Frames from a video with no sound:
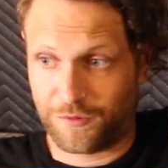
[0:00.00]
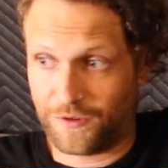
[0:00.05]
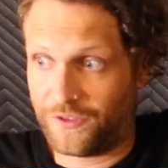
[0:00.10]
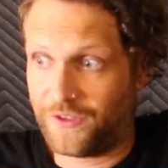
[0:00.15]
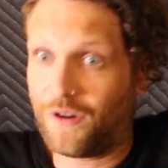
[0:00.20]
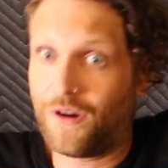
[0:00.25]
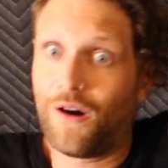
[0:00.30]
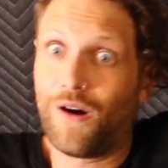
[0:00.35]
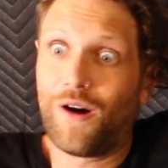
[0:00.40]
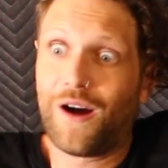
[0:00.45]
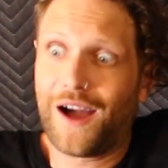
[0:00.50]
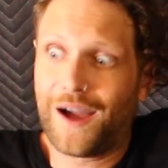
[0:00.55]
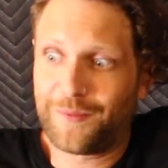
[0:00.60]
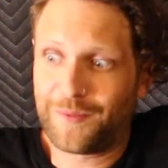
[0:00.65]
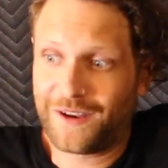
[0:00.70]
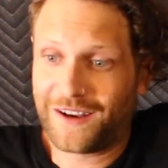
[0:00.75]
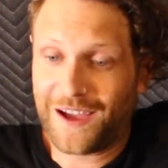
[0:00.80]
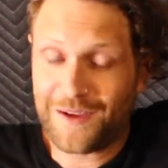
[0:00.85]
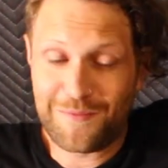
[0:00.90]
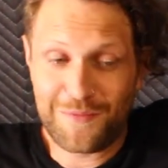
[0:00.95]
well, no, I
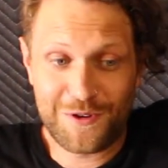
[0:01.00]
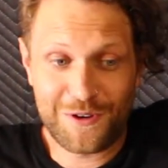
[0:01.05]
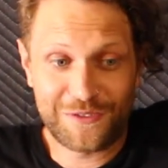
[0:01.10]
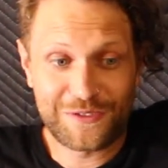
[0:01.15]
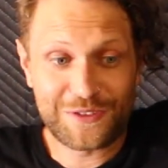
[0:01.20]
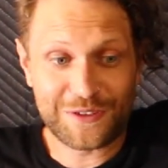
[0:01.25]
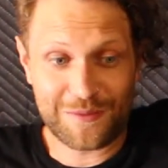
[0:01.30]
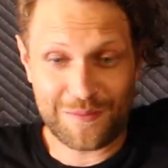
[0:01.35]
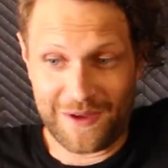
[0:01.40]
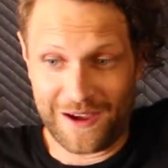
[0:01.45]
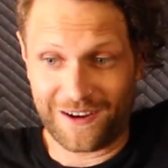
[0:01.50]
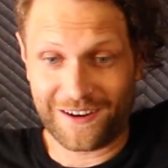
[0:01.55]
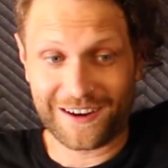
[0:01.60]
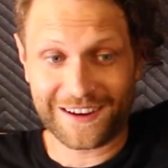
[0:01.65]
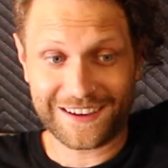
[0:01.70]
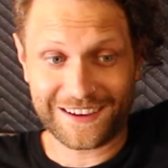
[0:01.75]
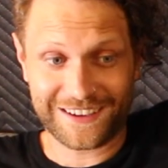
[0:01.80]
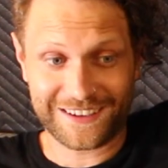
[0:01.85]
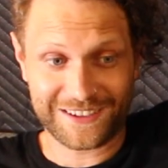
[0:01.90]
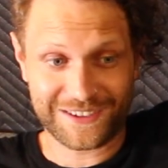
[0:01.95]
mean, I moved to
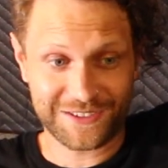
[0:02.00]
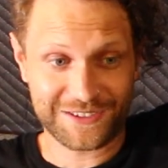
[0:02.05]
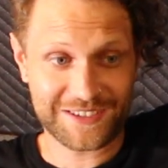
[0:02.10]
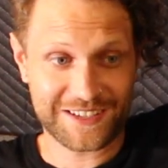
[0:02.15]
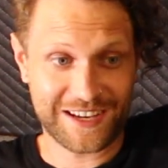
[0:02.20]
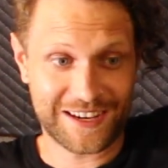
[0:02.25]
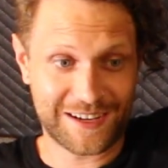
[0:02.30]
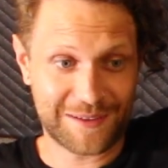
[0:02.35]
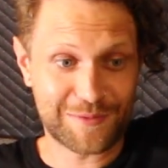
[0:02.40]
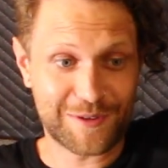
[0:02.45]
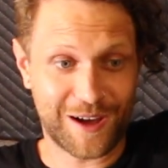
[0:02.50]
America to do stand-up